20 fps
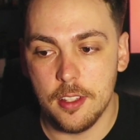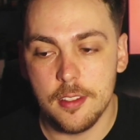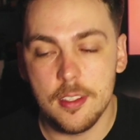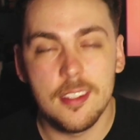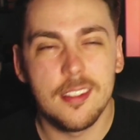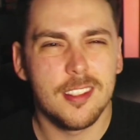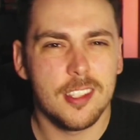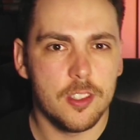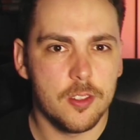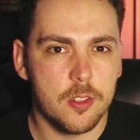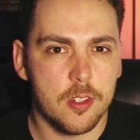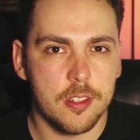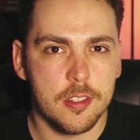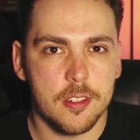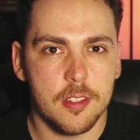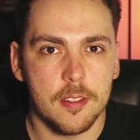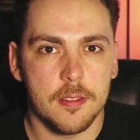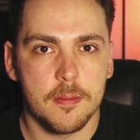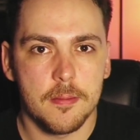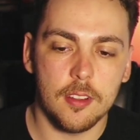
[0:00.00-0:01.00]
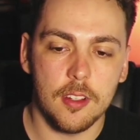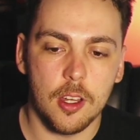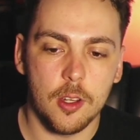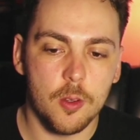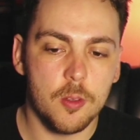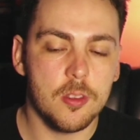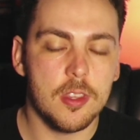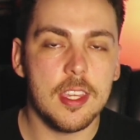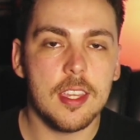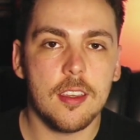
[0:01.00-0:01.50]
it's interesting. I
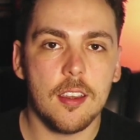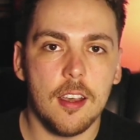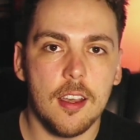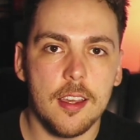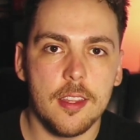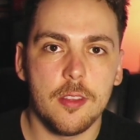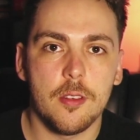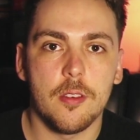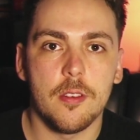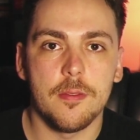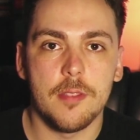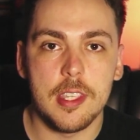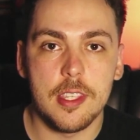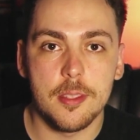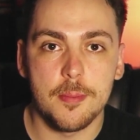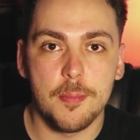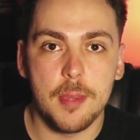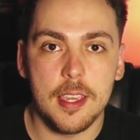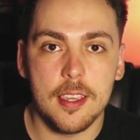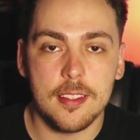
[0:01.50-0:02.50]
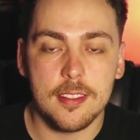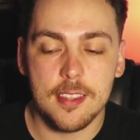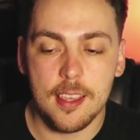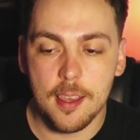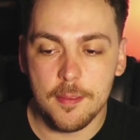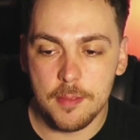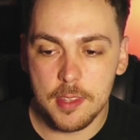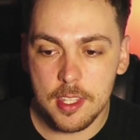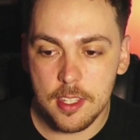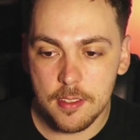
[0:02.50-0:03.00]
don't think either of these picks
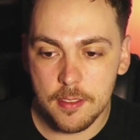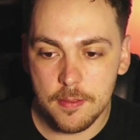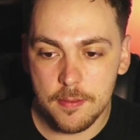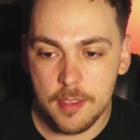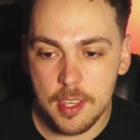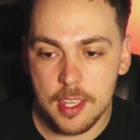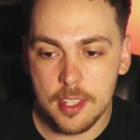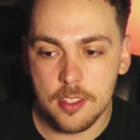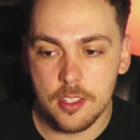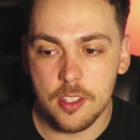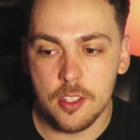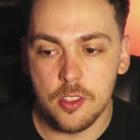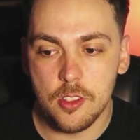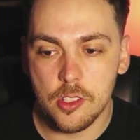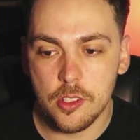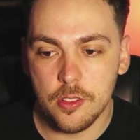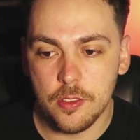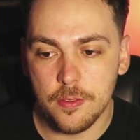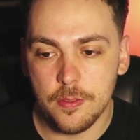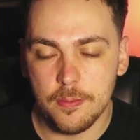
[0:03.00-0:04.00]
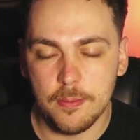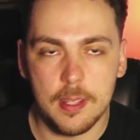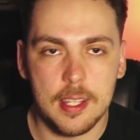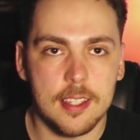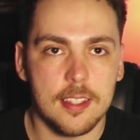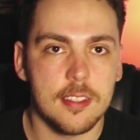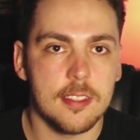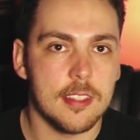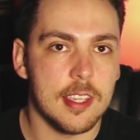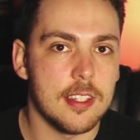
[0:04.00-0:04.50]
have the advantage of
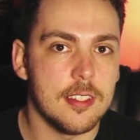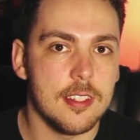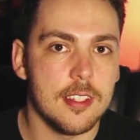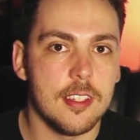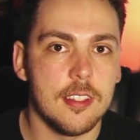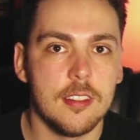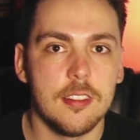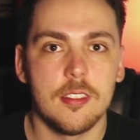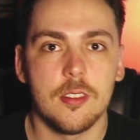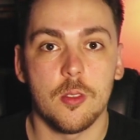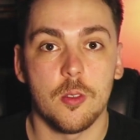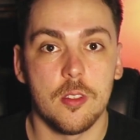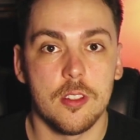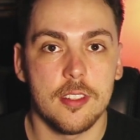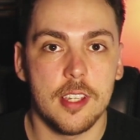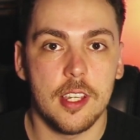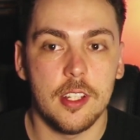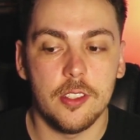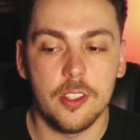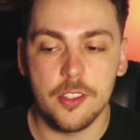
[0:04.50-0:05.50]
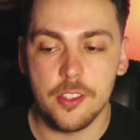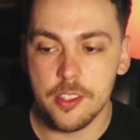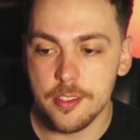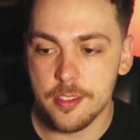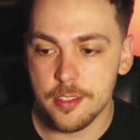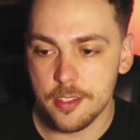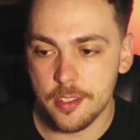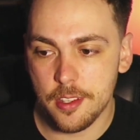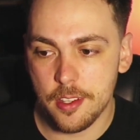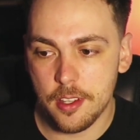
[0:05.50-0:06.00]
like sentience or
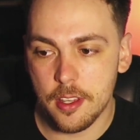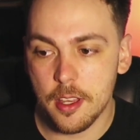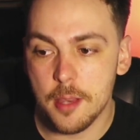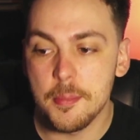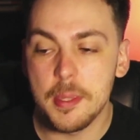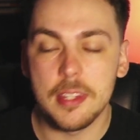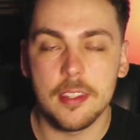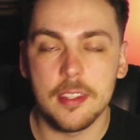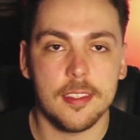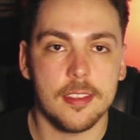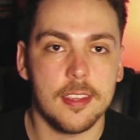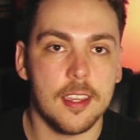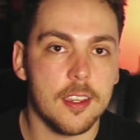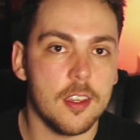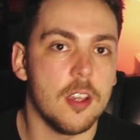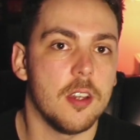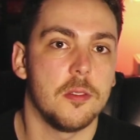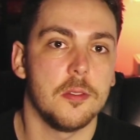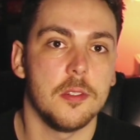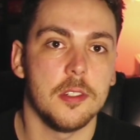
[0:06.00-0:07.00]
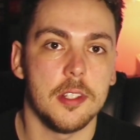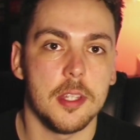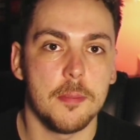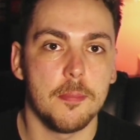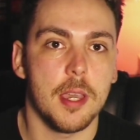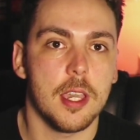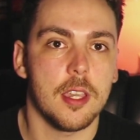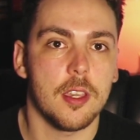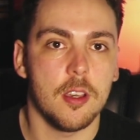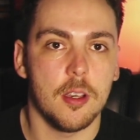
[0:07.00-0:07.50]
intelligence. I mean, like they can't really
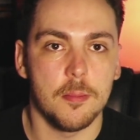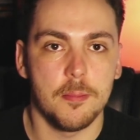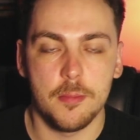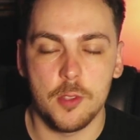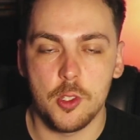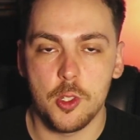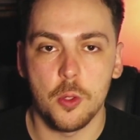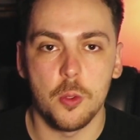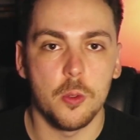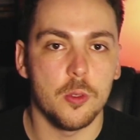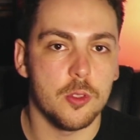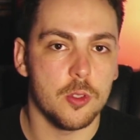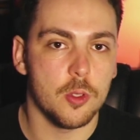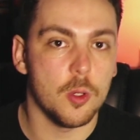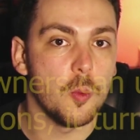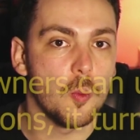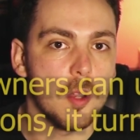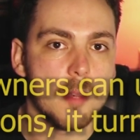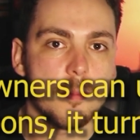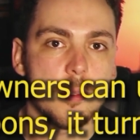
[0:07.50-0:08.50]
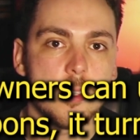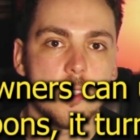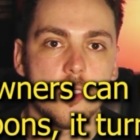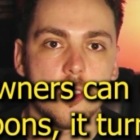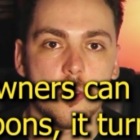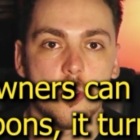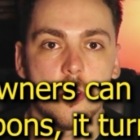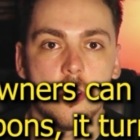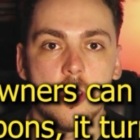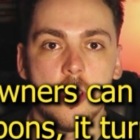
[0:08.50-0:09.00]
pick up tools or weapons
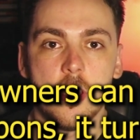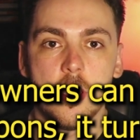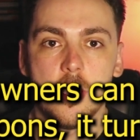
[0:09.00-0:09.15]
or